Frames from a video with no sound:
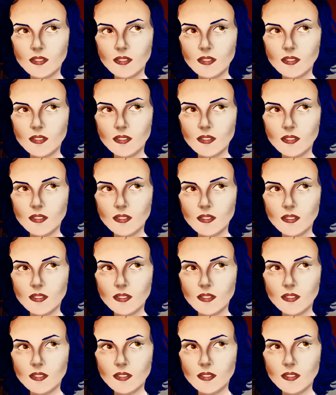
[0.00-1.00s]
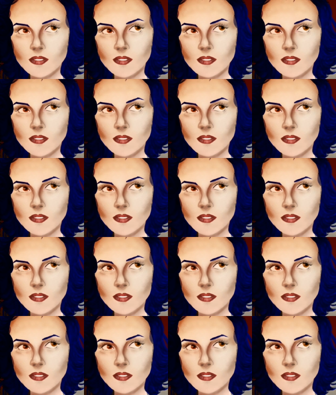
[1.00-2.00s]

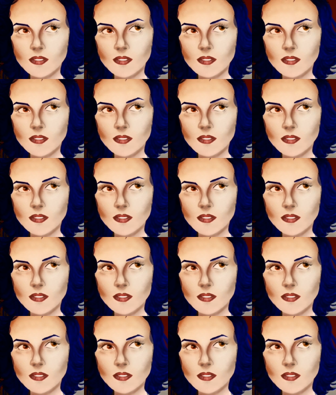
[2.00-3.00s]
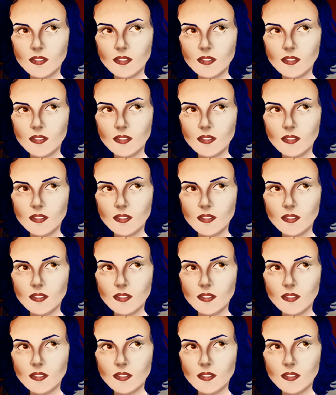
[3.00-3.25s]
[no speech]